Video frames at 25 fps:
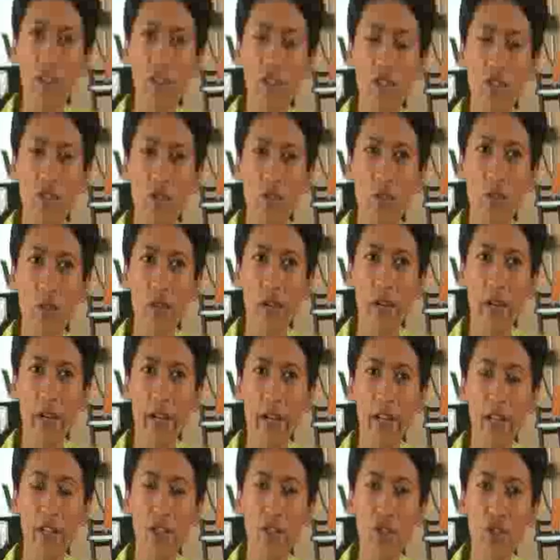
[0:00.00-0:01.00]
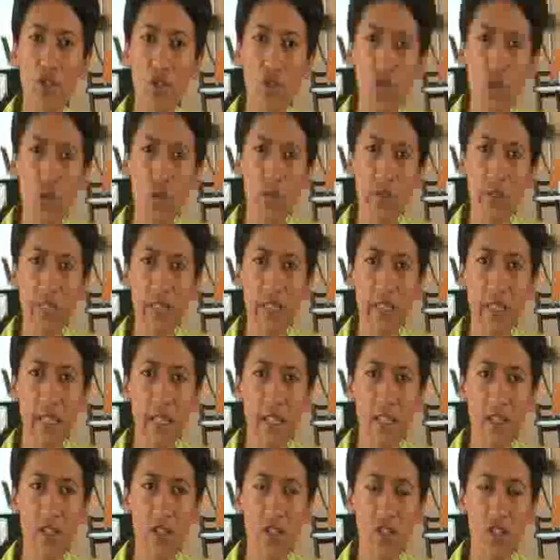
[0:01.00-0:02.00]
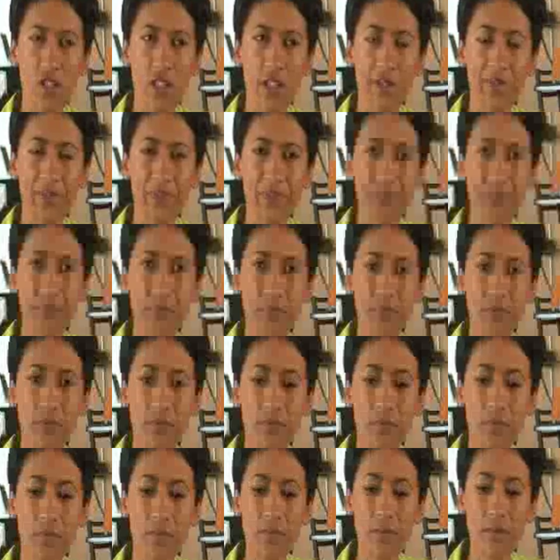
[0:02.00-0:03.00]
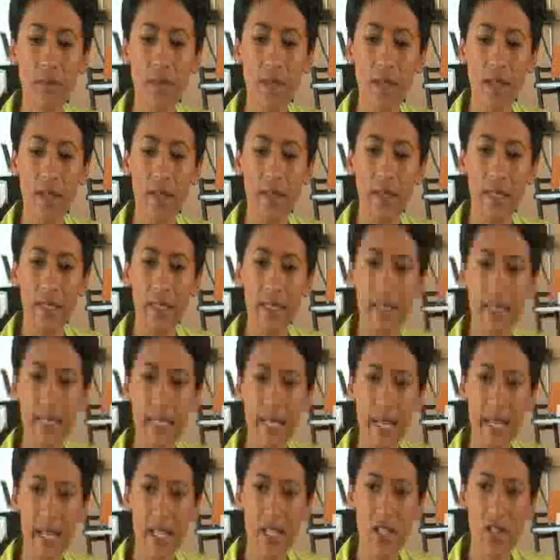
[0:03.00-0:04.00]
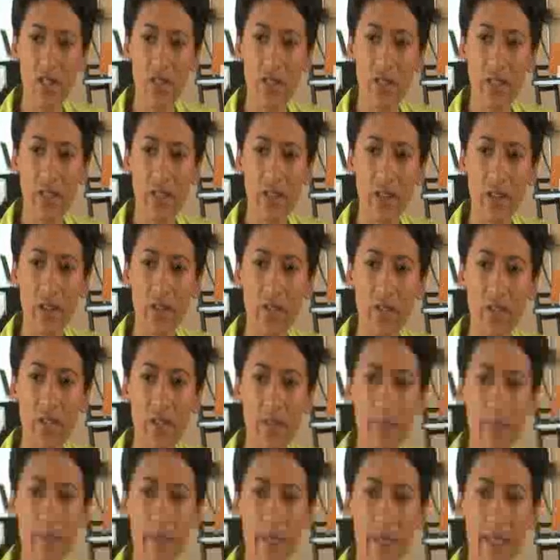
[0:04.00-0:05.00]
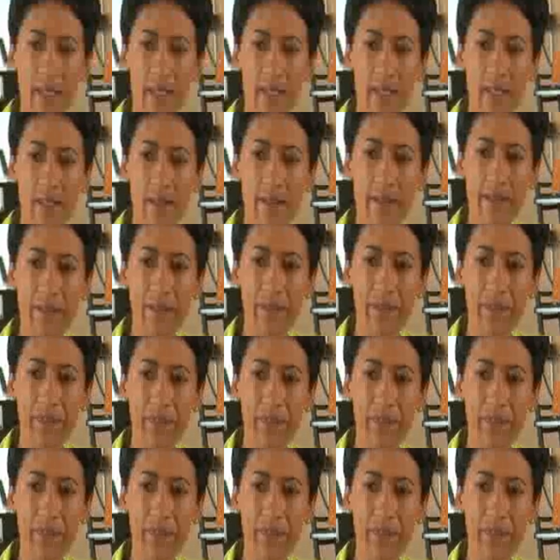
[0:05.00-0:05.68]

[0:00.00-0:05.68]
into a salty texture. Date on the after palate.